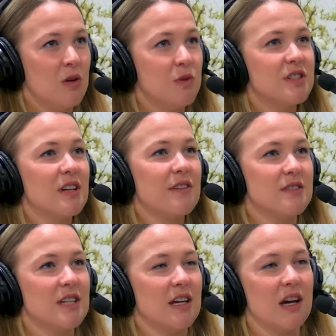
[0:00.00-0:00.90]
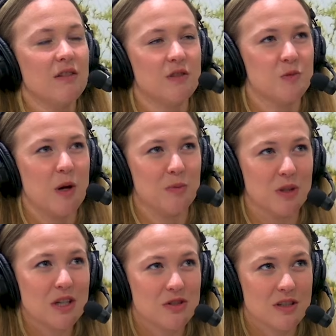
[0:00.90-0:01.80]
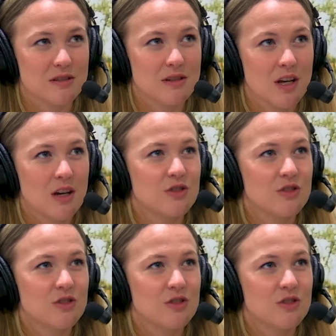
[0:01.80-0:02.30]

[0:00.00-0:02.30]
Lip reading: we still have to take care of those populations.